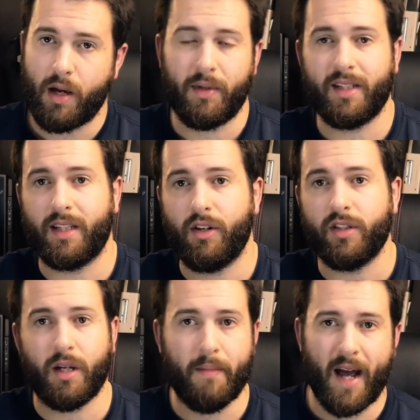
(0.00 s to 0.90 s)
That means that there
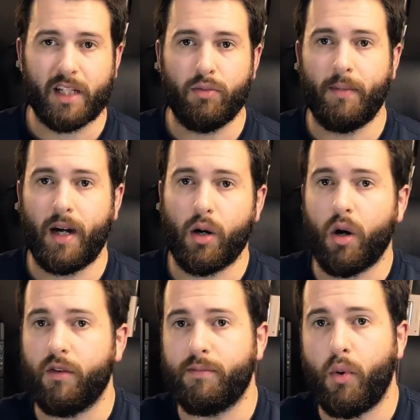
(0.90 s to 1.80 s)
is a maximum
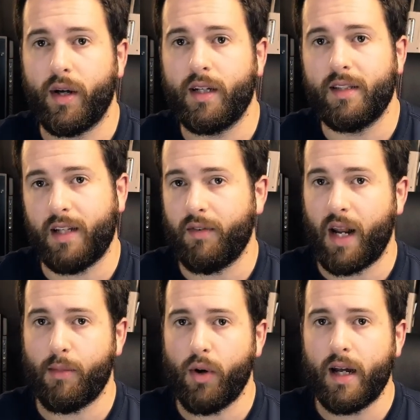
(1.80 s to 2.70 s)
error of
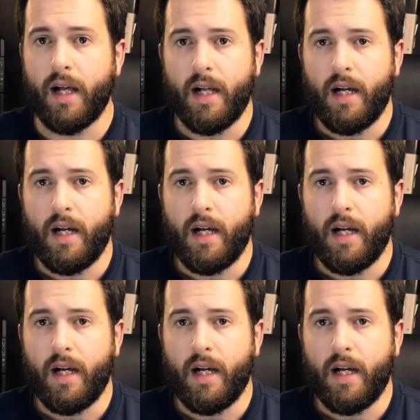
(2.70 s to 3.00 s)
0.7 MOA